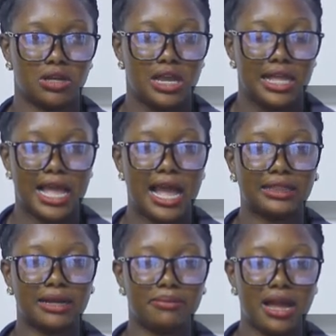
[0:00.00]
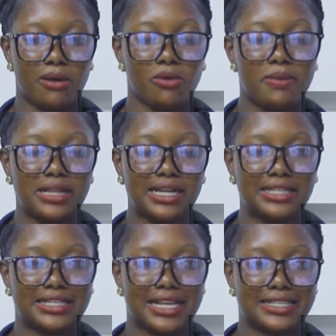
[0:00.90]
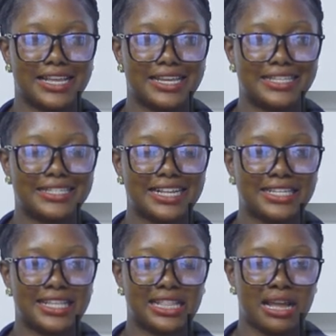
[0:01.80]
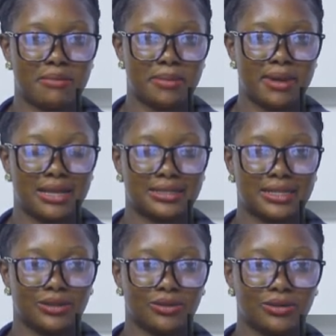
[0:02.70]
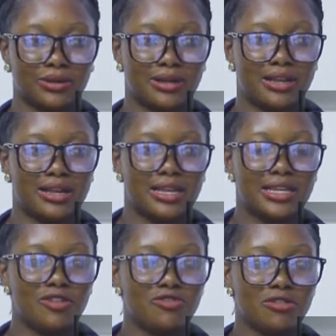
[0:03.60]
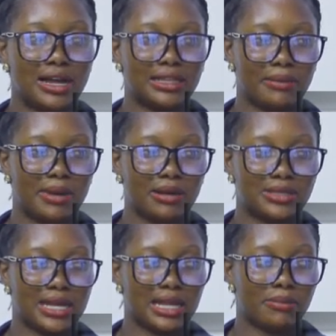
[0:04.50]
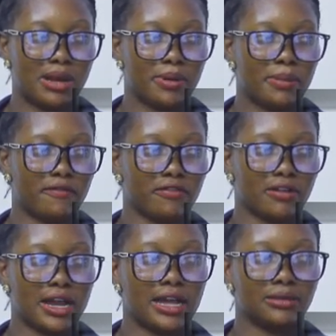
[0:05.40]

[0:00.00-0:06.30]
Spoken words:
Okay. Now, yeah, Ken, so what the district level elections, you